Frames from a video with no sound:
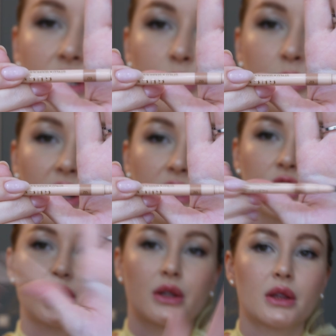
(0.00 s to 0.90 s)
is a
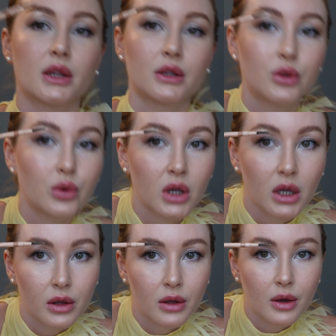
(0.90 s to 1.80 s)
brush that you
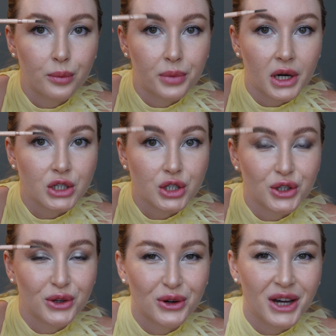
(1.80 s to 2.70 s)
can brush
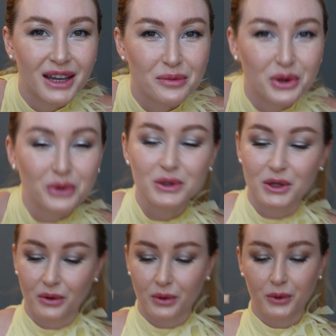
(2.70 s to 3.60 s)
your eyebrows
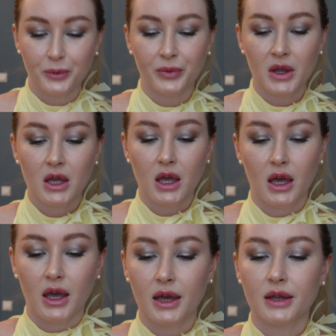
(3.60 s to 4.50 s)
through,
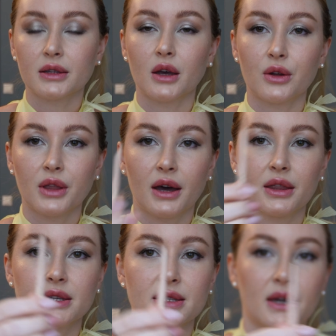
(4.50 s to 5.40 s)
and on the
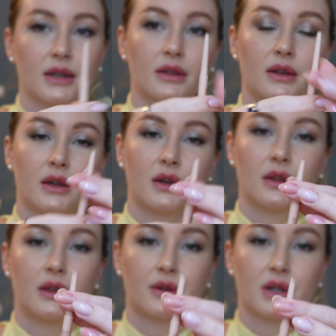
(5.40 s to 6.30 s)
other side
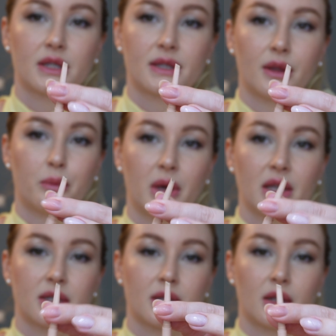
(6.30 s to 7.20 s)
there is the
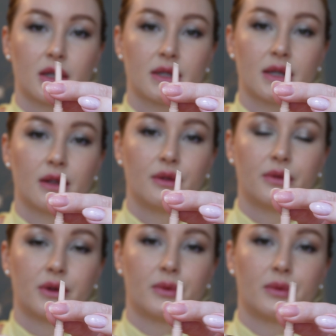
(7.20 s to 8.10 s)
pencil
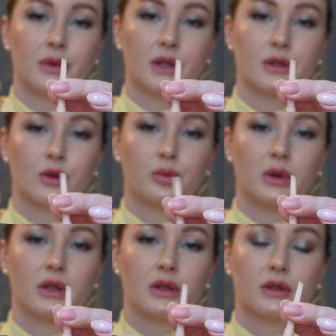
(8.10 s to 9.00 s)
itself. Let's
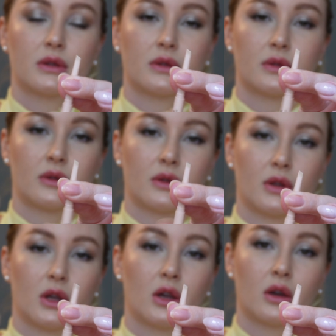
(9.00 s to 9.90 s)
open it.
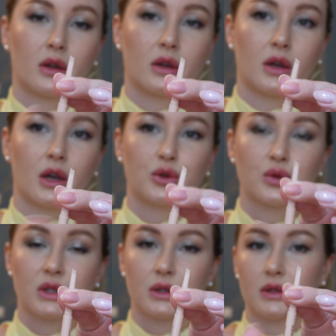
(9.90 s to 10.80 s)
I
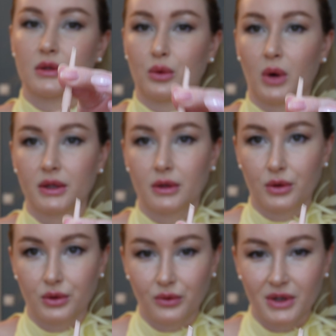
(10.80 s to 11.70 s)
used quite a
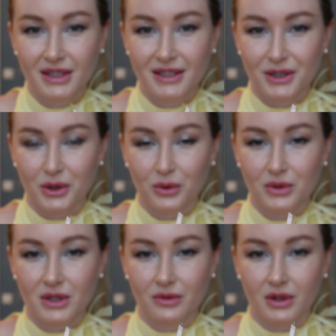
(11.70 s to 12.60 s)
lot of it, so
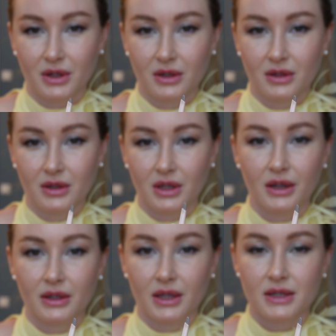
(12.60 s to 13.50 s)
it's very,
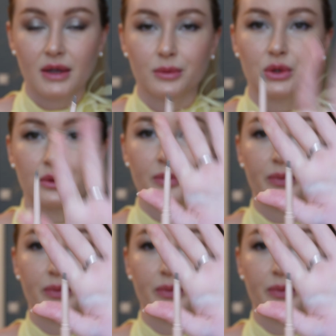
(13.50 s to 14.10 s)
takes time to